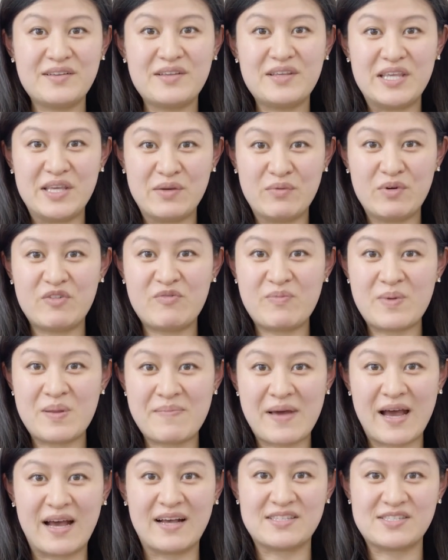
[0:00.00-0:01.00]
He would have
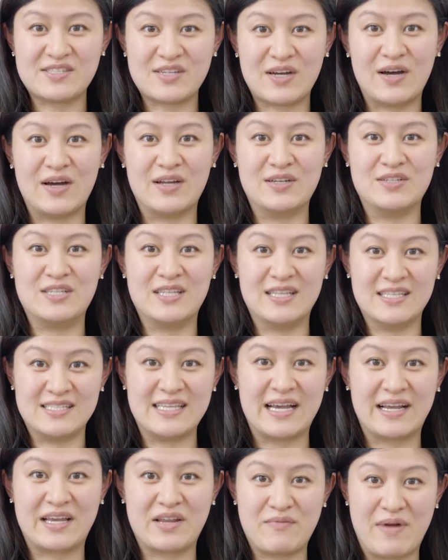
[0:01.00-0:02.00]
been passed on to the
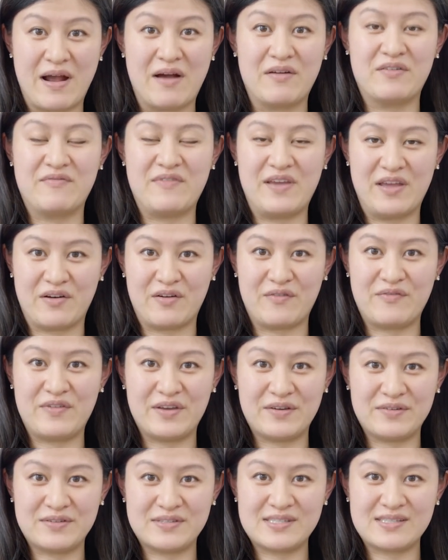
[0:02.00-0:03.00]
second round of
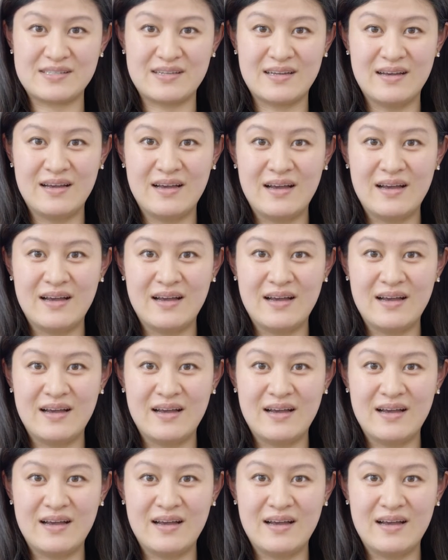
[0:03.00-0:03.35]
interviews.